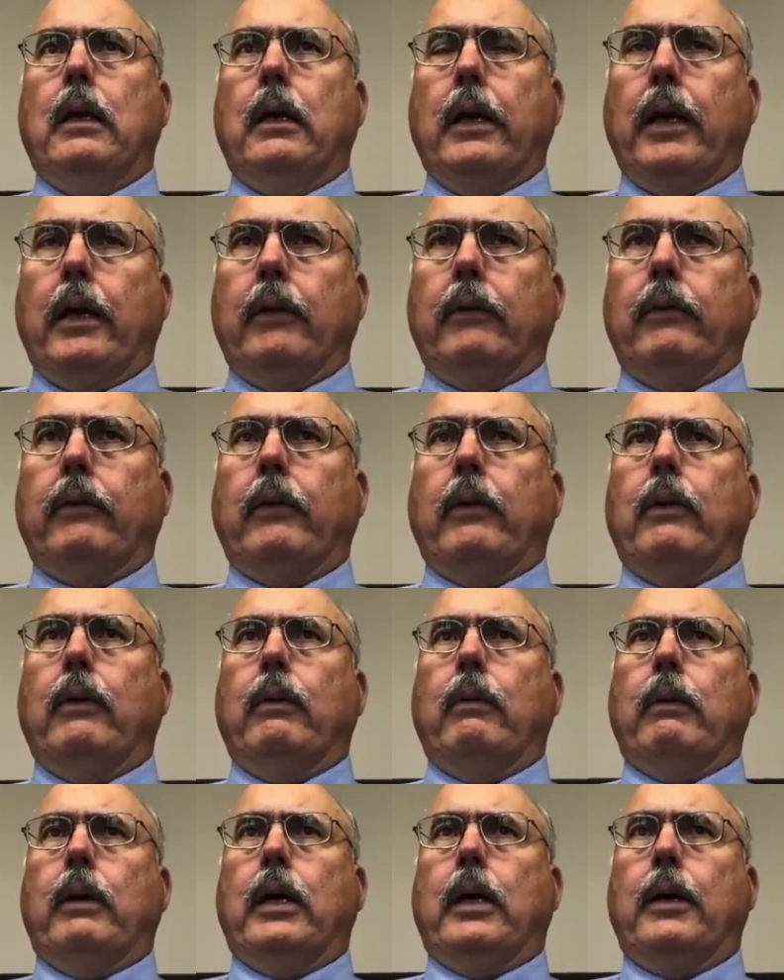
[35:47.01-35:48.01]
And
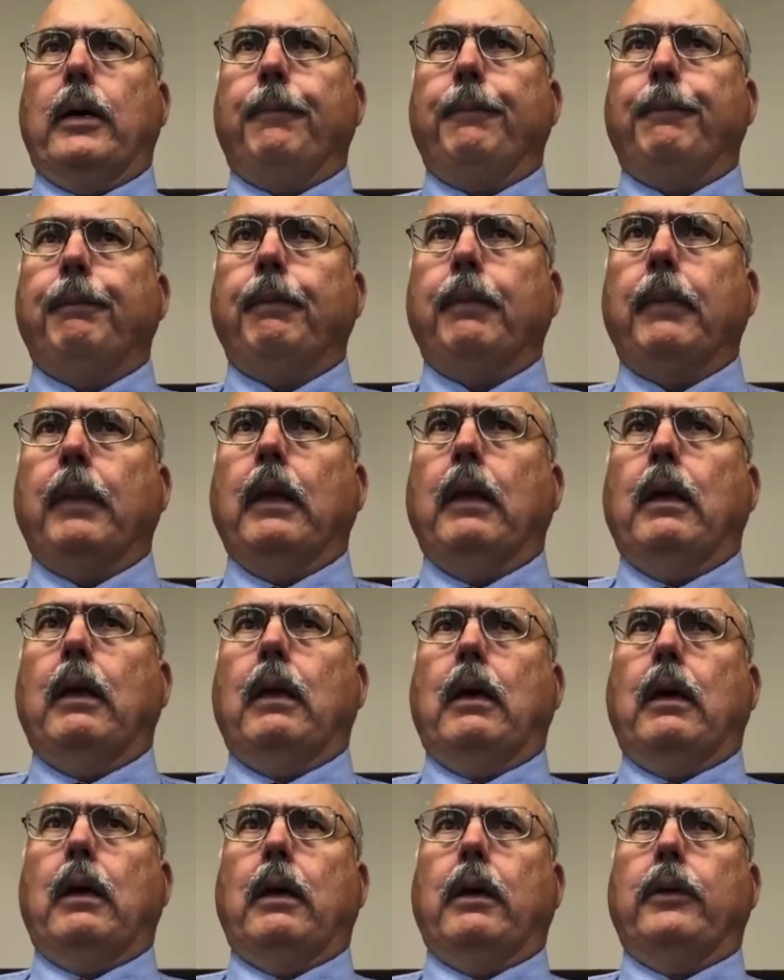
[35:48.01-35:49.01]
so uh,
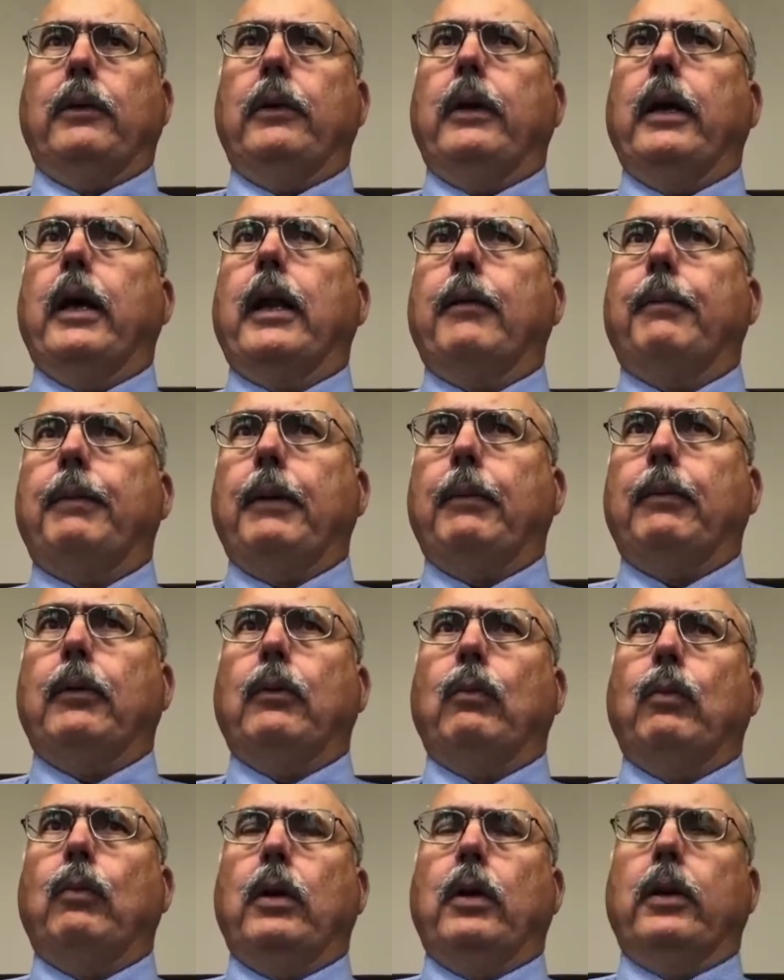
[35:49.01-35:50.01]
uh, you got to have people who
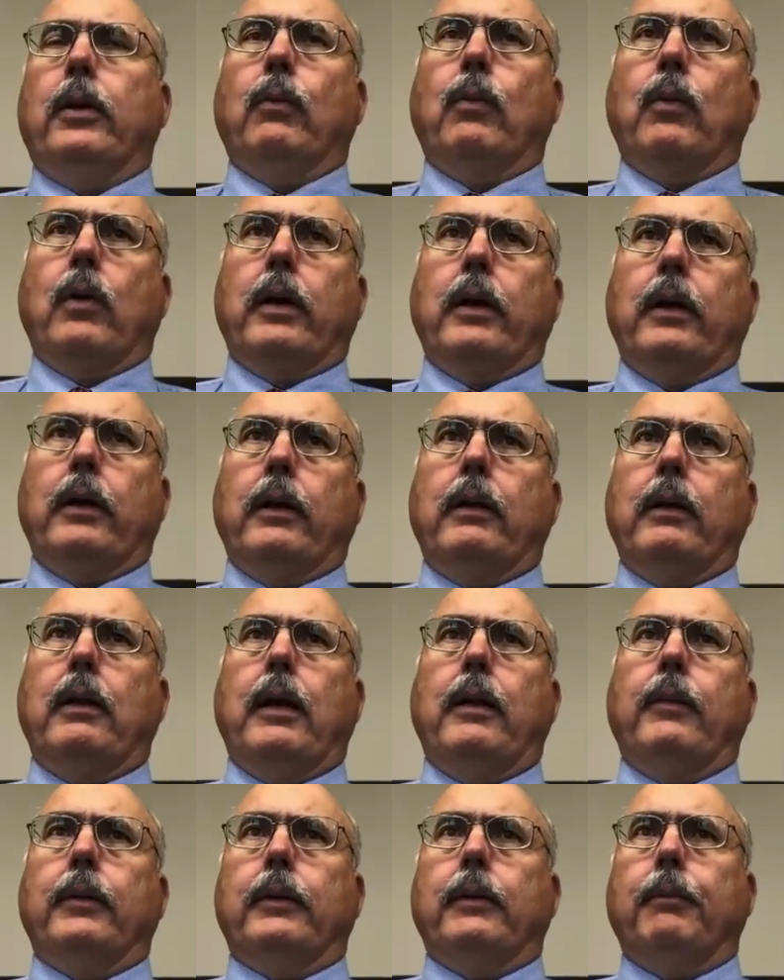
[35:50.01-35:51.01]
are willing to work in the
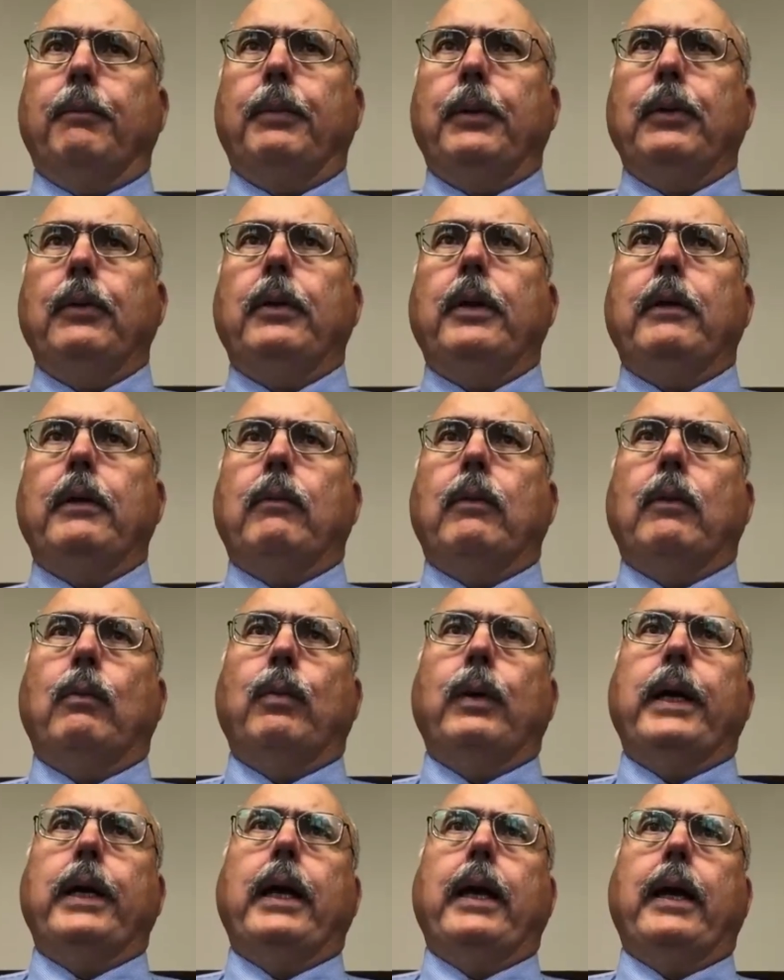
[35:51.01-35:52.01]
climate. The beauty of
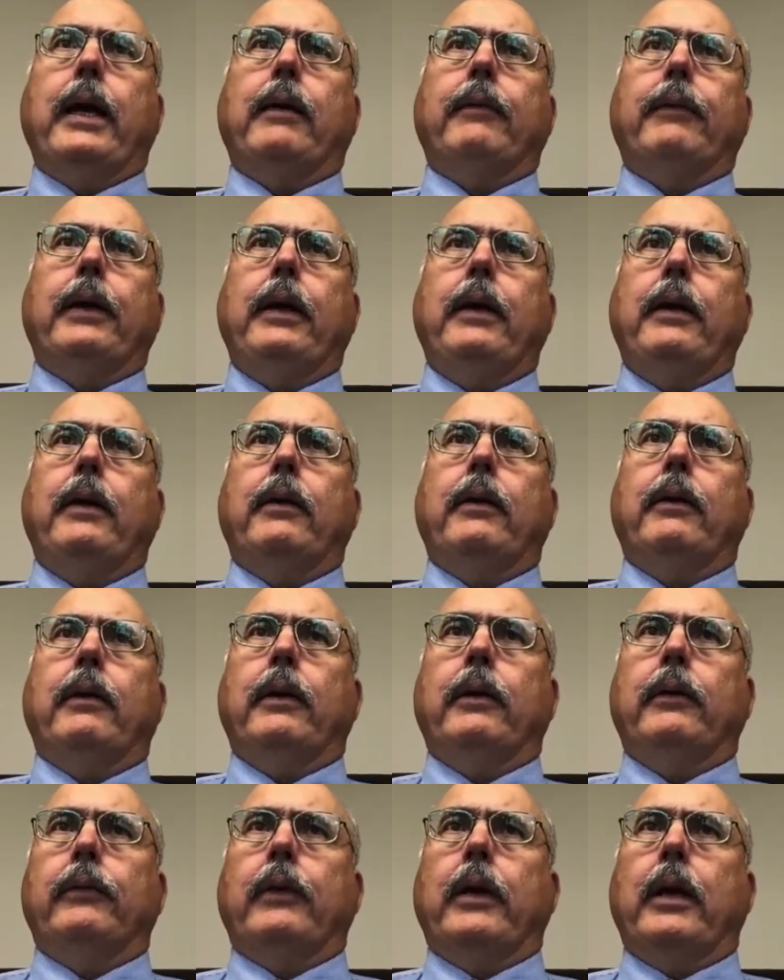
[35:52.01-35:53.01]
what we have here
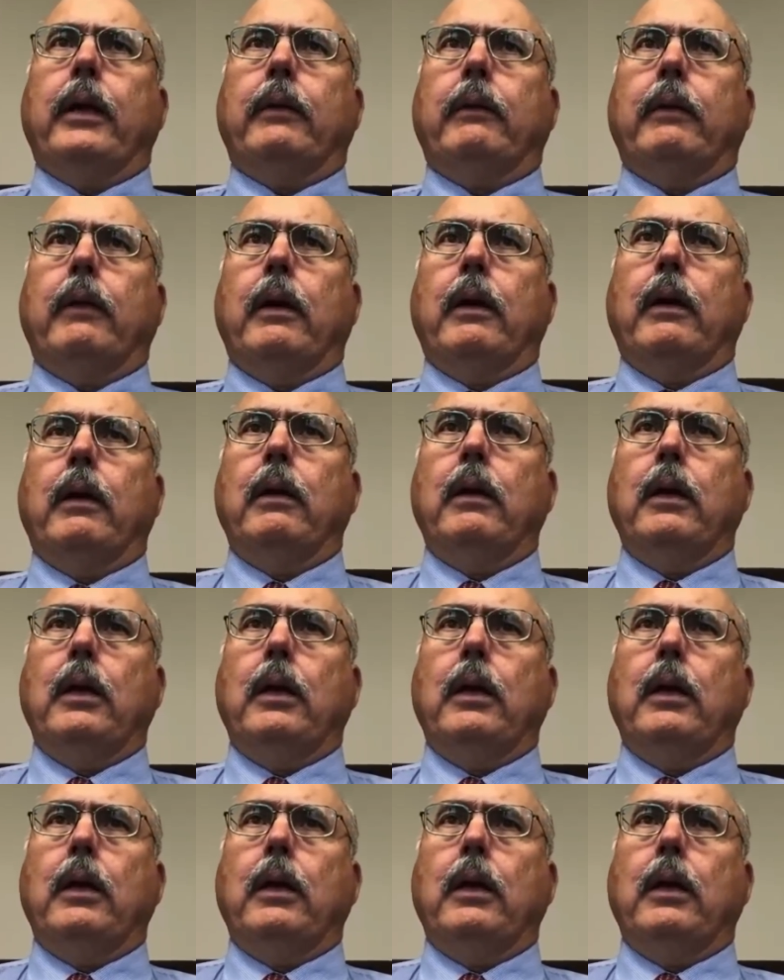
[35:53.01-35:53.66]
is that uh,